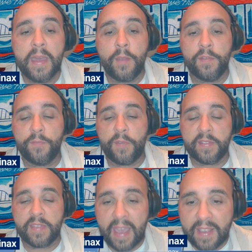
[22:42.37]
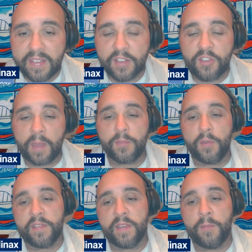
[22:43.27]
He was in fantastic shape
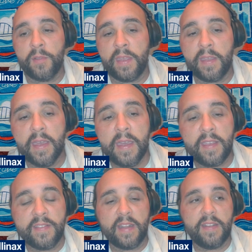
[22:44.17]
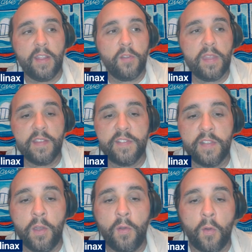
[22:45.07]
during Summer League. He's not nearly as
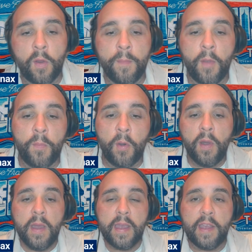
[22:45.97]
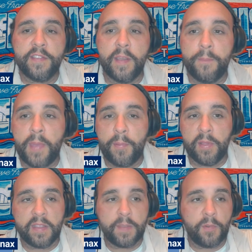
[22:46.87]
slow or immobile as some people
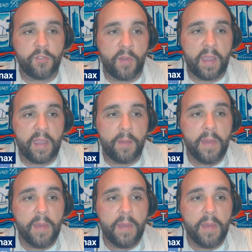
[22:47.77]
like to portray him.